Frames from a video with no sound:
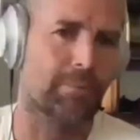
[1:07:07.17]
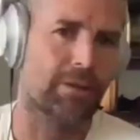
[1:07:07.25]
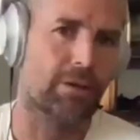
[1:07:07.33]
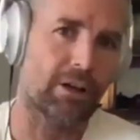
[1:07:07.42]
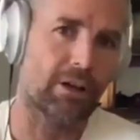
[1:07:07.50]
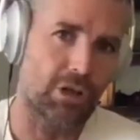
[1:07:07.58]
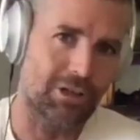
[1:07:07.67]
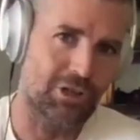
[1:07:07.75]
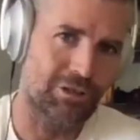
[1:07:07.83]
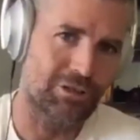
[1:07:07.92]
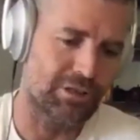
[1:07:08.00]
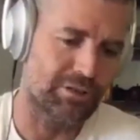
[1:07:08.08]
I should
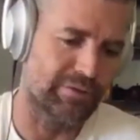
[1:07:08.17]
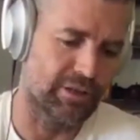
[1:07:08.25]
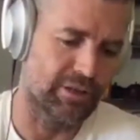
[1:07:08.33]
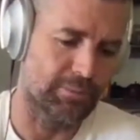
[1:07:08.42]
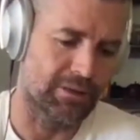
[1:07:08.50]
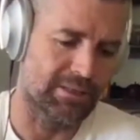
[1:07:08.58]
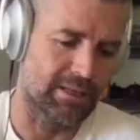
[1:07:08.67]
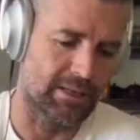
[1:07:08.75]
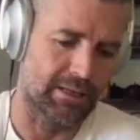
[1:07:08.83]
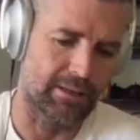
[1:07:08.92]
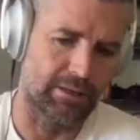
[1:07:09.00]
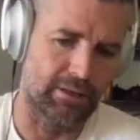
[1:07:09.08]
just finish by
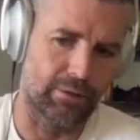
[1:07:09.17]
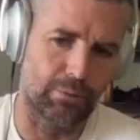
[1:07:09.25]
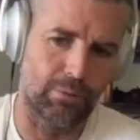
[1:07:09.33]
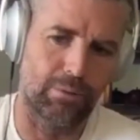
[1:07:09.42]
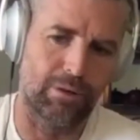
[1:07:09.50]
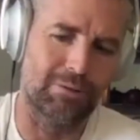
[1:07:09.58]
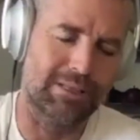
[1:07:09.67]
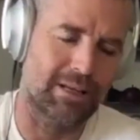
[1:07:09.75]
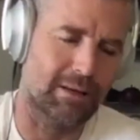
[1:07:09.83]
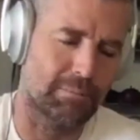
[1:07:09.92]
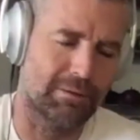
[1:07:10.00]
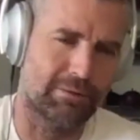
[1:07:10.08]
saying, what I was
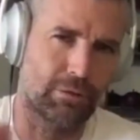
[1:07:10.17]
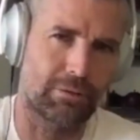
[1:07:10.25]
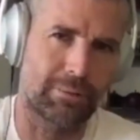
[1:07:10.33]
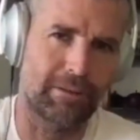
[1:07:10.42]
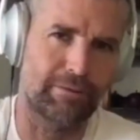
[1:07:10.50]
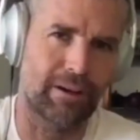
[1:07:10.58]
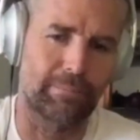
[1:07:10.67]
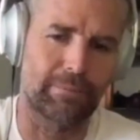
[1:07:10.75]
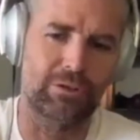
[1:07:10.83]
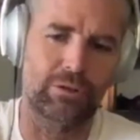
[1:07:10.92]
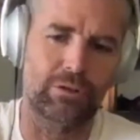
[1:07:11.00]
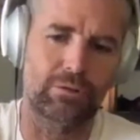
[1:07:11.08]
saying before about
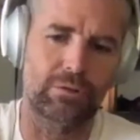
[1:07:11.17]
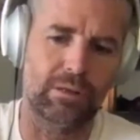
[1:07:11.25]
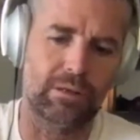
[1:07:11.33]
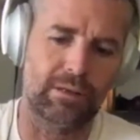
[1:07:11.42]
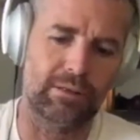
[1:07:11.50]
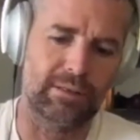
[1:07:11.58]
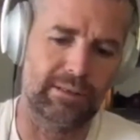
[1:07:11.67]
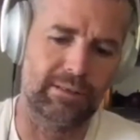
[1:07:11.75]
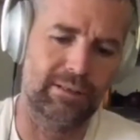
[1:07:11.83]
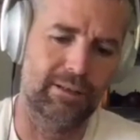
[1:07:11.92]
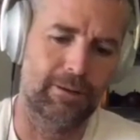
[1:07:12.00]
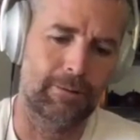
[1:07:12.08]
pharmaceuticals and things is,
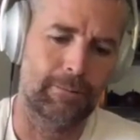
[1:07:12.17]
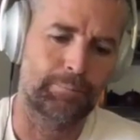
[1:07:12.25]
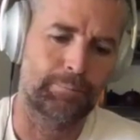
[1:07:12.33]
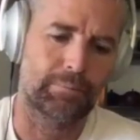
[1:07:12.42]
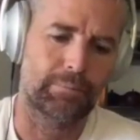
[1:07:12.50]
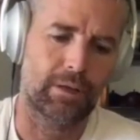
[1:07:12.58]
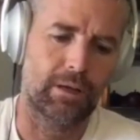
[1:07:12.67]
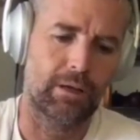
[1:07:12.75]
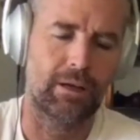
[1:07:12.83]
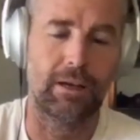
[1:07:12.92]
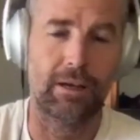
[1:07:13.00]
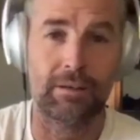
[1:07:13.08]

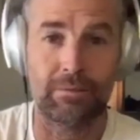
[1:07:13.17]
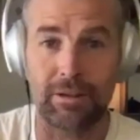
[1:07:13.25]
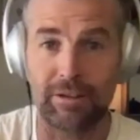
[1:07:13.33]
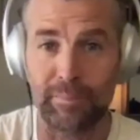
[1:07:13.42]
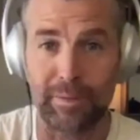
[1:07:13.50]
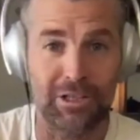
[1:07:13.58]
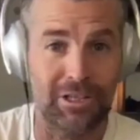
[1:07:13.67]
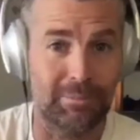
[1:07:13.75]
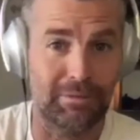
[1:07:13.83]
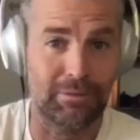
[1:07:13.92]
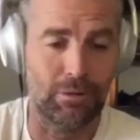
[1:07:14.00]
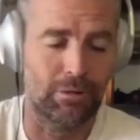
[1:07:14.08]
and I've mentioned it
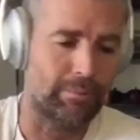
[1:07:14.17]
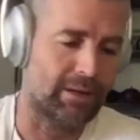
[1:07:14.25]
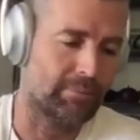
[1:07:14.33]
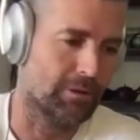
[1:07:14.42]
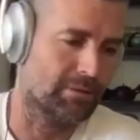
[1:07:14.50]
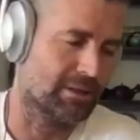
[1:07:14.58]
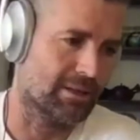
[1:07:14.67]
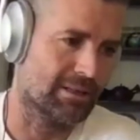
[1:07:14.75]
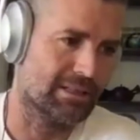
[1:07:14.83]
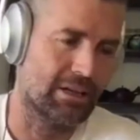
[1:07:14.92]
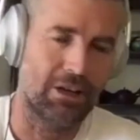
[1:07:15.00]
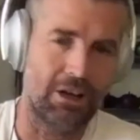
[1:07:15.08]
before in many podcasts,
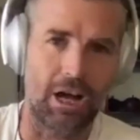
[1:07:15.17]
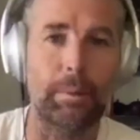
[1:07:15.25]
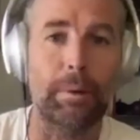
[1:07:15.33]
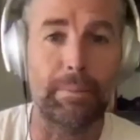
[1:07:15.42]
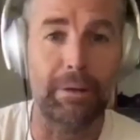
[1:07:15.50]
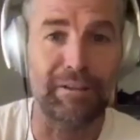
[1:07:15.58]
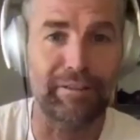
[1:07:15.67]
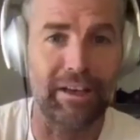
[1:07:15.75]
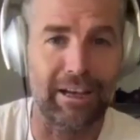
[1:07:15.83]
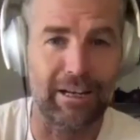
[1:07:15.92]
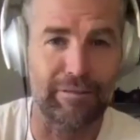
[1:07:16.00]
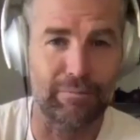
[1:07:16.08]
I'm a big
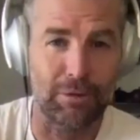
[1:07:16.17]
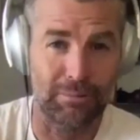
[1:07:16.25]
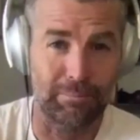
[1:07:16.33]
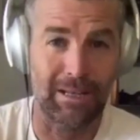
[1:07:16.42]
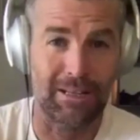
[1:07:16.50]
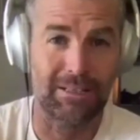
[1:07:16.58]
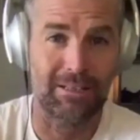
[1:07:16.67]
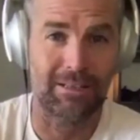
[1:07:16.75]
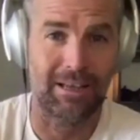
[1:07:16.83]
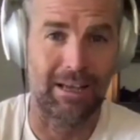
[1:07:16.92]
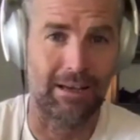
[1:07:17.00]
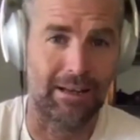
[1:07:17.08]
fan of modern medicine
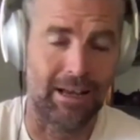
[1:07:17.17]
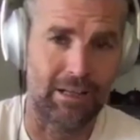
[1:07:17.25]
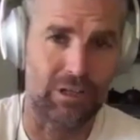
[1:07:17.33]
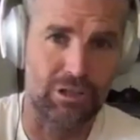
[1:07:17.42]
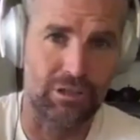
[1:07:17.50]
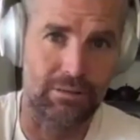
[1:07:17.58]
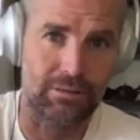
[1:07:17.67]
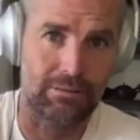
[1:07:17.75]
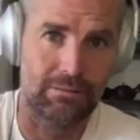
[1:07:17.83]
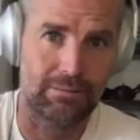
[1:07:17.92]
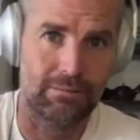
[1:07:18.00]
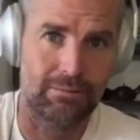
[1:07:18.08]
and ancient
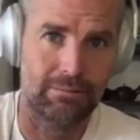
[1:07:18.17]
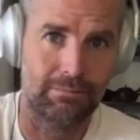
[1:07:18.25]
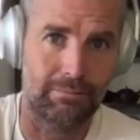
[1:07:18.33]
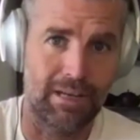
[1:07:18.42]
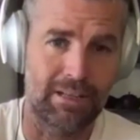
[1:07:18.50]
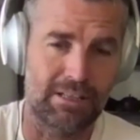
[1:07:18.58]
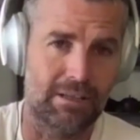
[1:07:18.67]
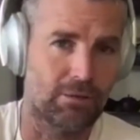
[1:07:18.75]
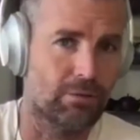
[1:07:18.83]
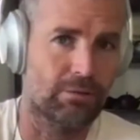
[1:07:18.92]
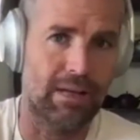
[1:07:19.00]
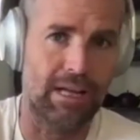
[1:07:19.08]
medicine
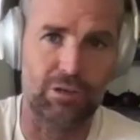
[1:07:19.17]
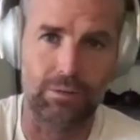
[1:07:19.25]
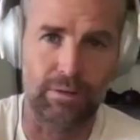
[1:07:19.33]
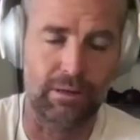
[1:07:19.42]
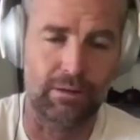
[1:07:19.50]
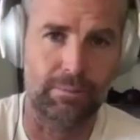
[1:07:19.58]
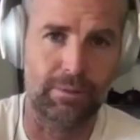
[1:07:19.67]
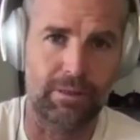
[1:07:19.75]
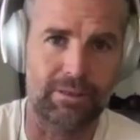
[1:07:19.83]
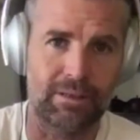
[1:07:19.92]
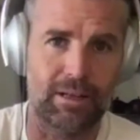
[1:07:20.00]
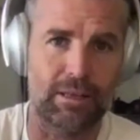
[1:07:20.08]
or natural
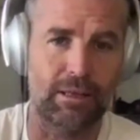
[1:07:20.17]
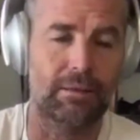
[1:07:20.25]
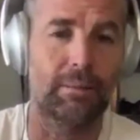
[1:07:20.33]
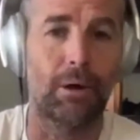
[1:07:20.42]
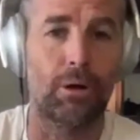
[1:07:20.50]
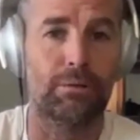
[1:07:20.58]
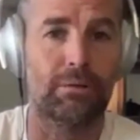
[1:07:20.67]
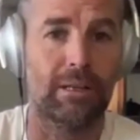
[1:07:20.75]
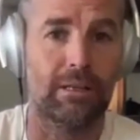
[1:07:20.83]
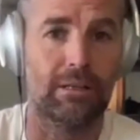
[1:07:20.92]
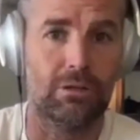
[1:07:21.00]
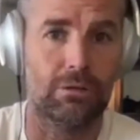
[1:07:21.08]
therapies. And I think they both
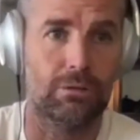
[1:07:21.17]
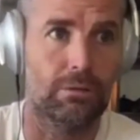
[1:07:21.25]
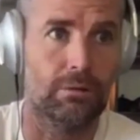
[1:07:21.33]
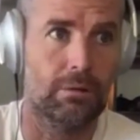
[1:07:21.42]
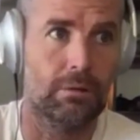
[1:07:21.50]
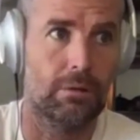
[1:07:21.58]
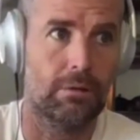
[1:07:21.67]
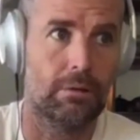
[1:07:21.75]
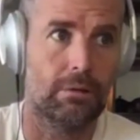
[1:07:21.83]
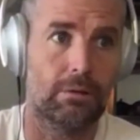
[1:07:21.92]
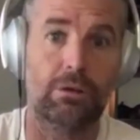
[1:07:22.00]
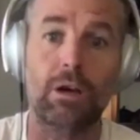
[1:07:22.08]
need to
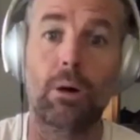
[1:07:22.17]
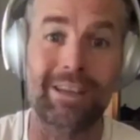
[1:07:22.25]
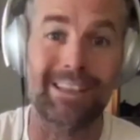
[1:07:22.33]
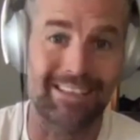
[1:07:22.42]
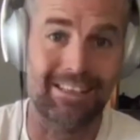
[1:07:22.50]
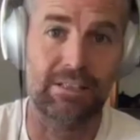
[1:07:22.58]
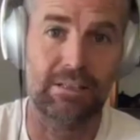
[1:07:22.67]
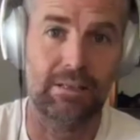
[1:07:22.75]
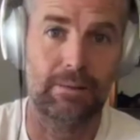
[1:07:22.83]
coexist.